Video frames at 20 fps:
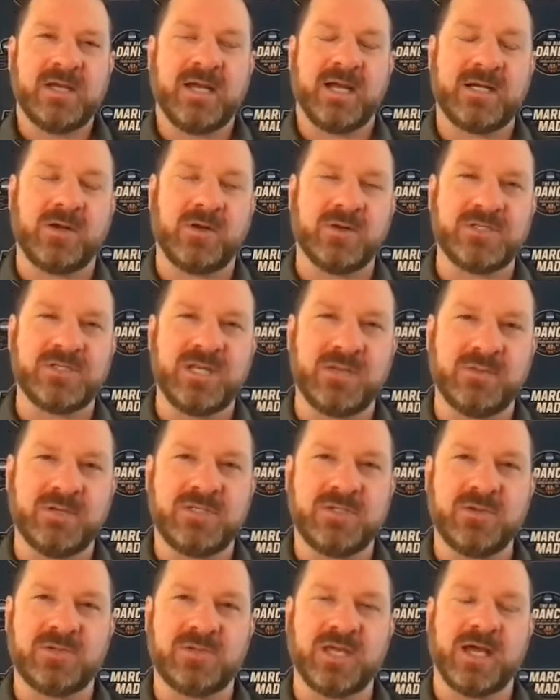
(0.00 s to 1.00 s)
I coached him in
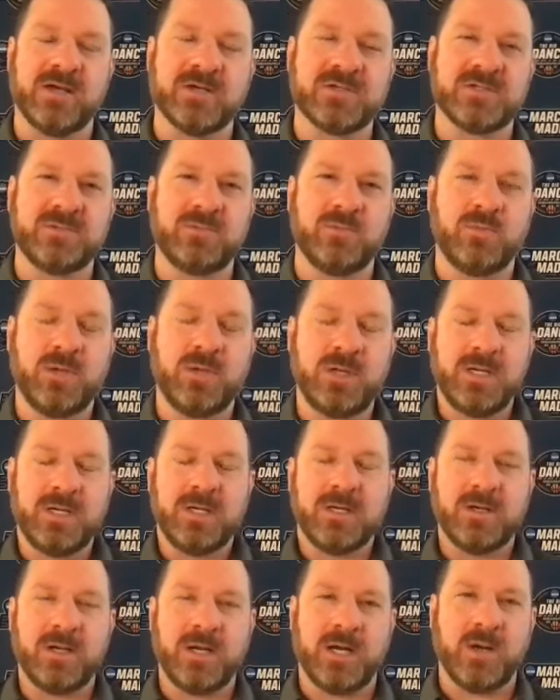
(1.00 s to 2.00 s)

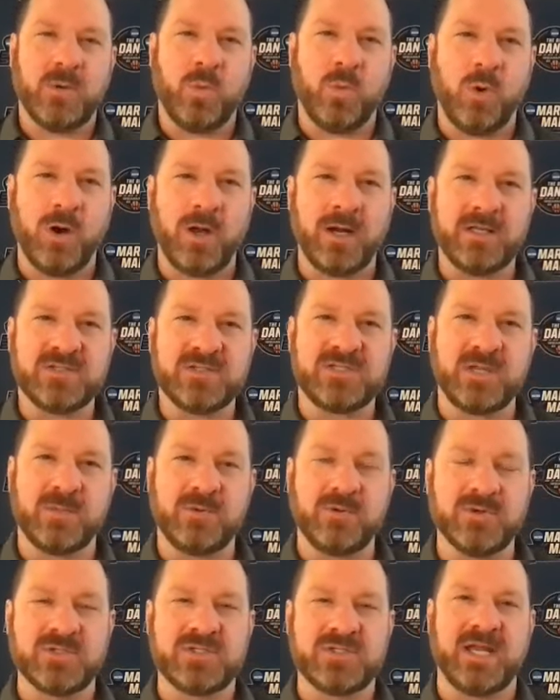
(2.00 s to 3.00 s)
2001 at
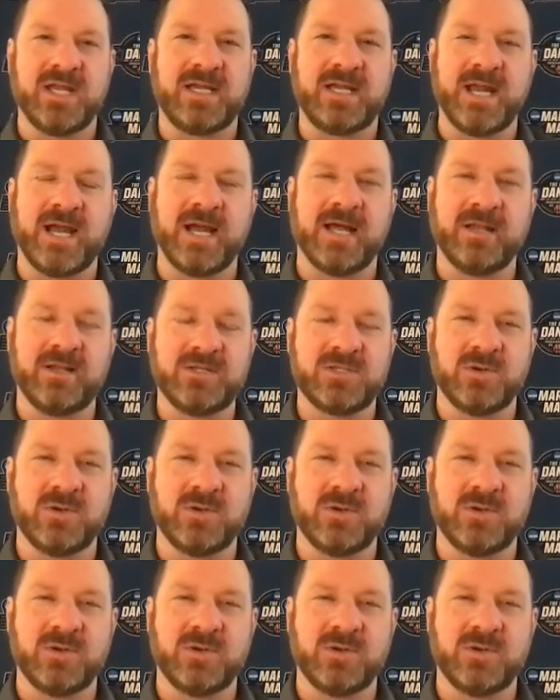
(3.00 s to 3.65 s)
Seminole State College.